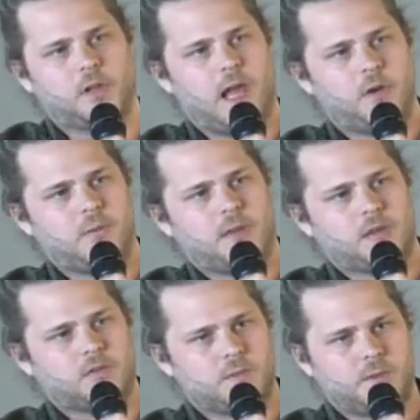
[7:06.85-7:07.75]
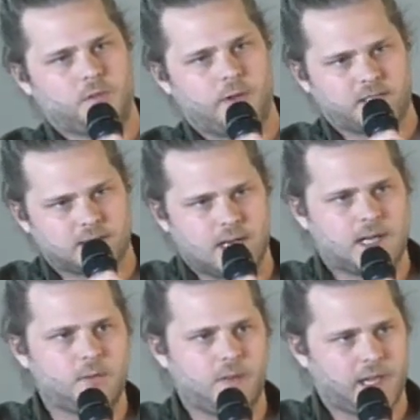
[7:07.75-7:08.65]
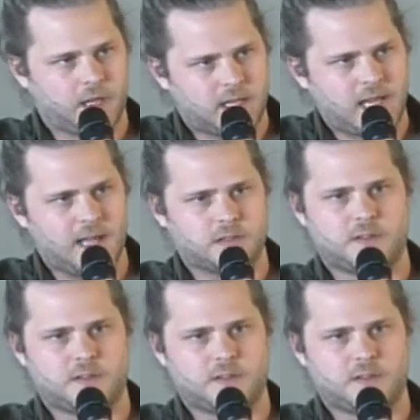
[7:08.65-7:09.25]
How do we make sure that people know exactly what they're going to get